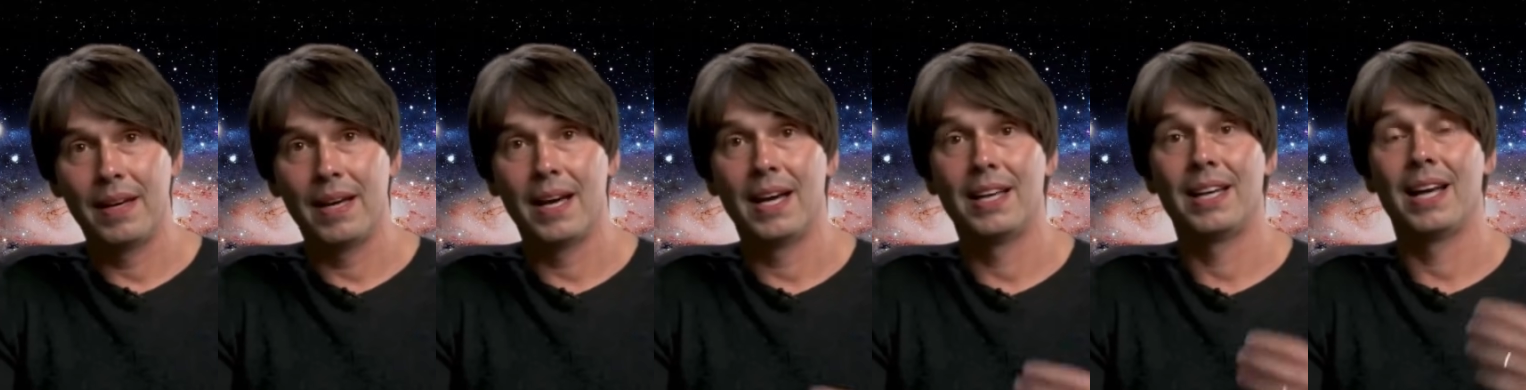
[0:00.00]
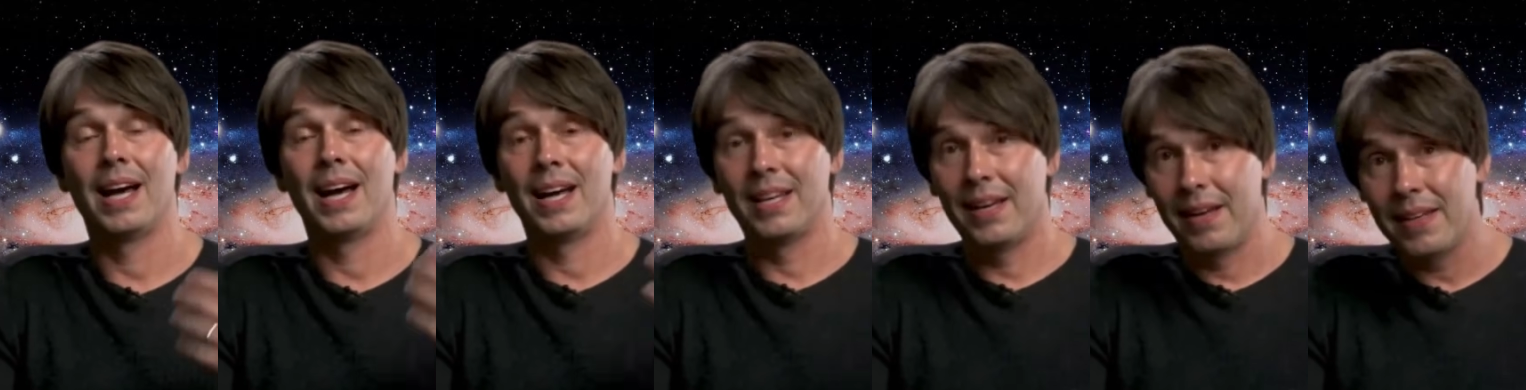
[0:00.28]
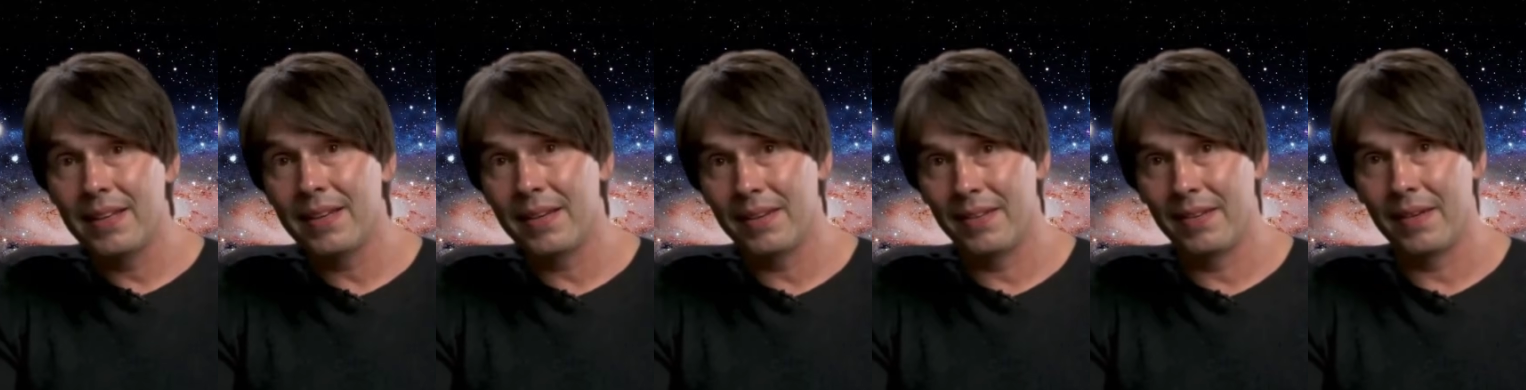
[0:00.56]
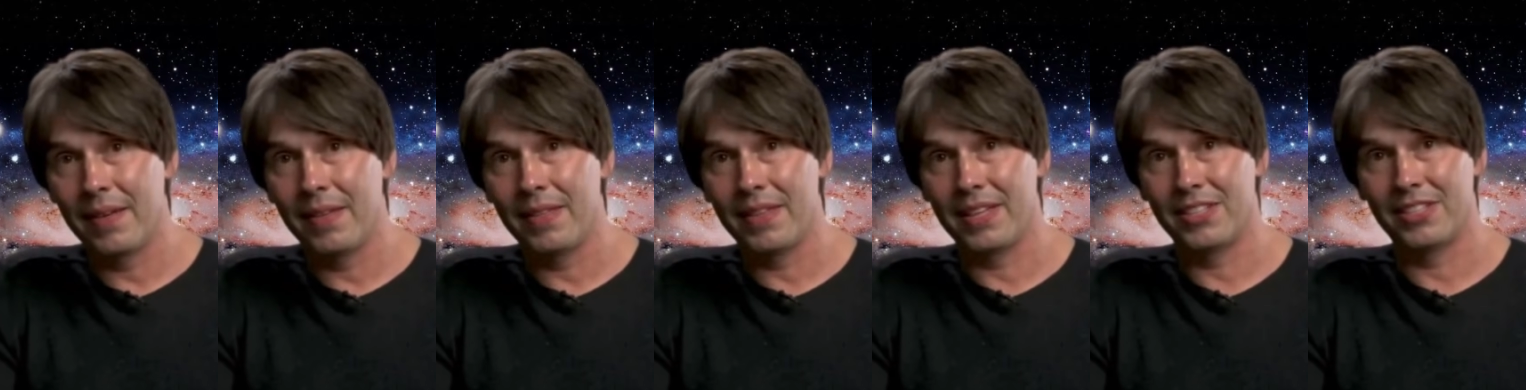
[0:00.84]
And yet,
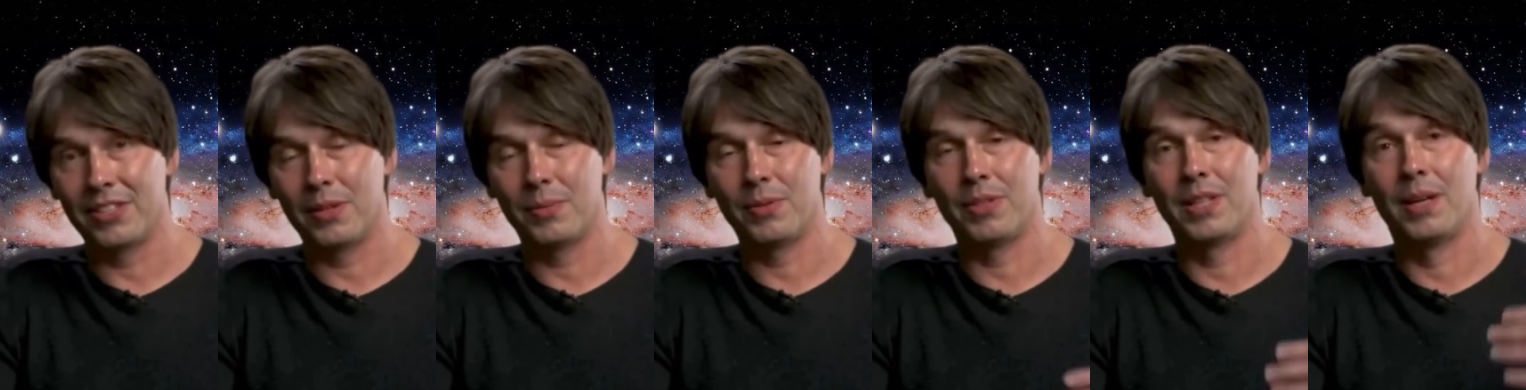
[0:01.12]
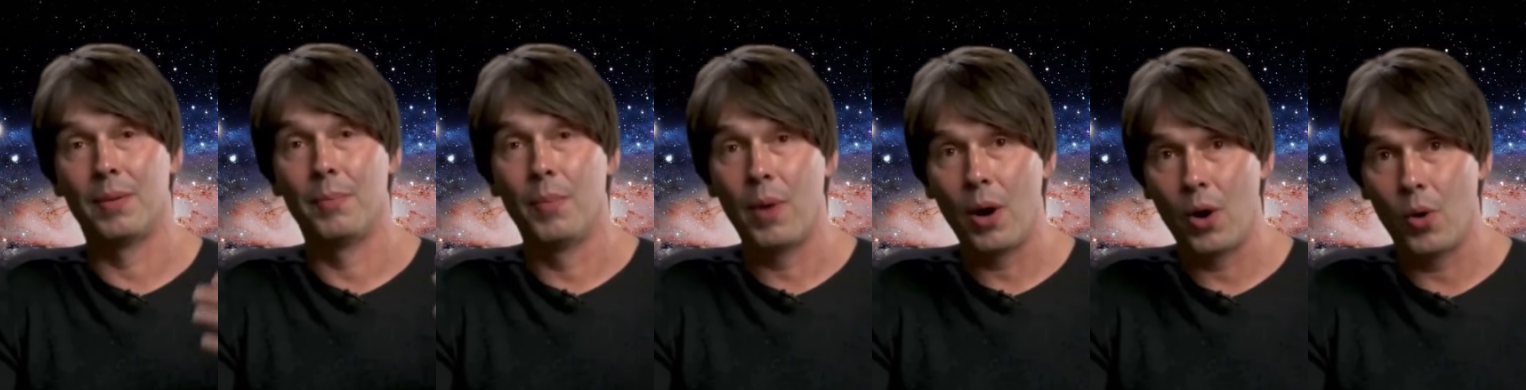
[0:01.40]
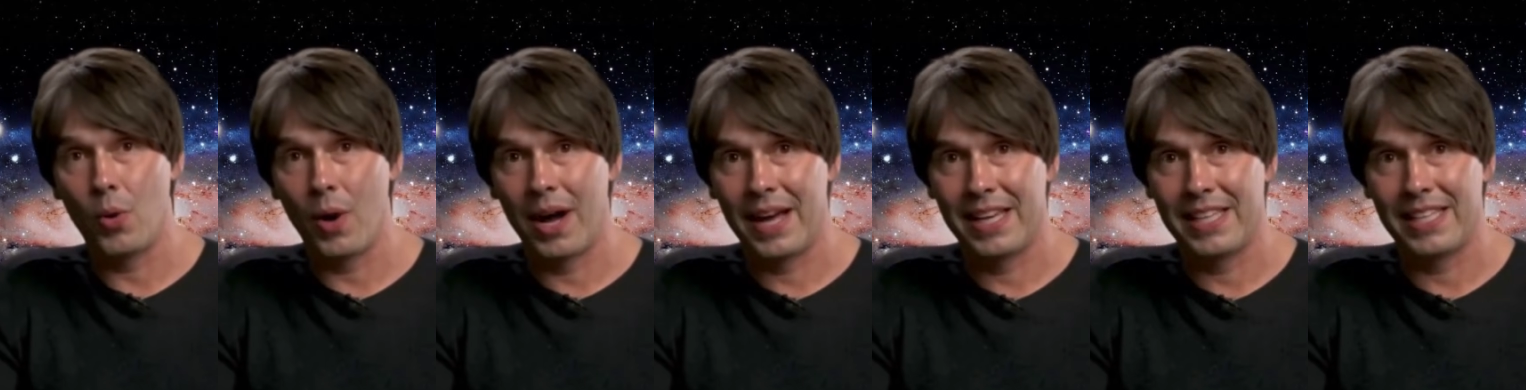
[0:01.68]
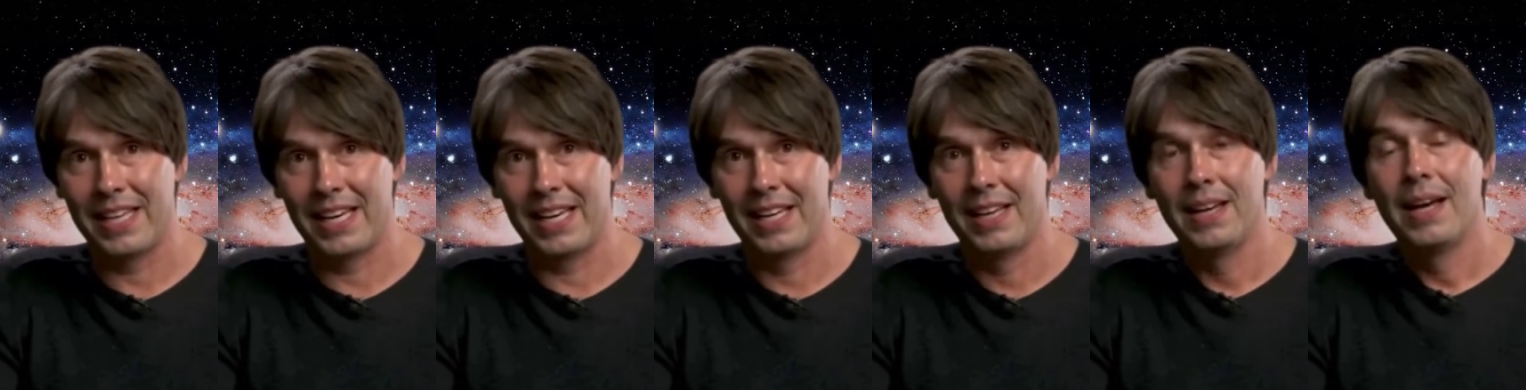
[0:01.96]
there's something
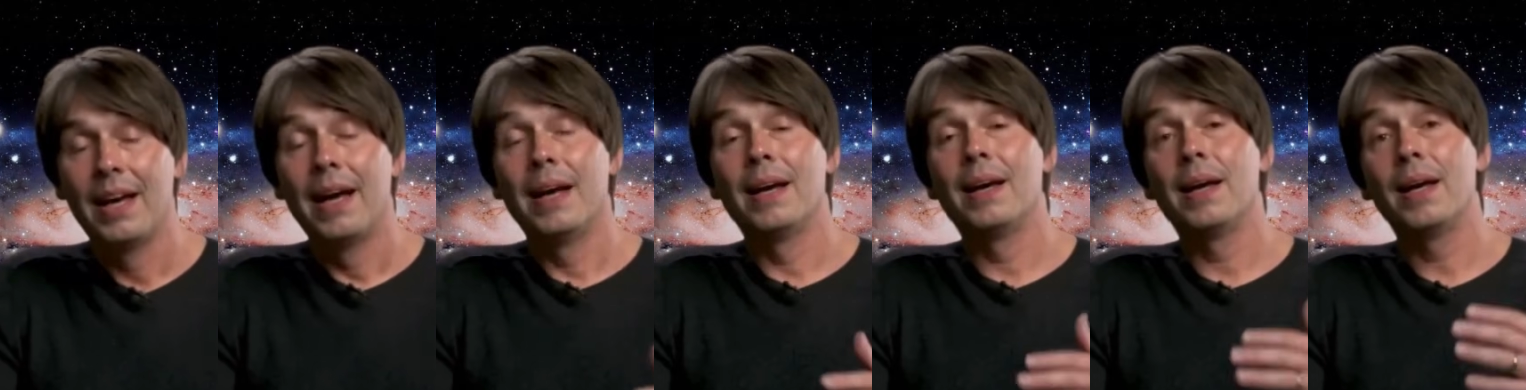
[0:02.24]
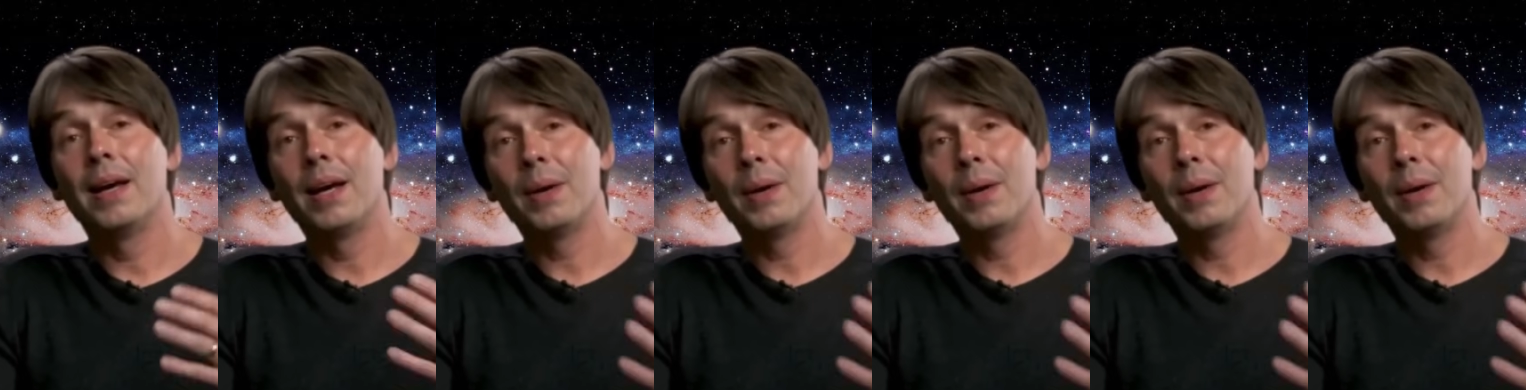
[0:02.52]
poetic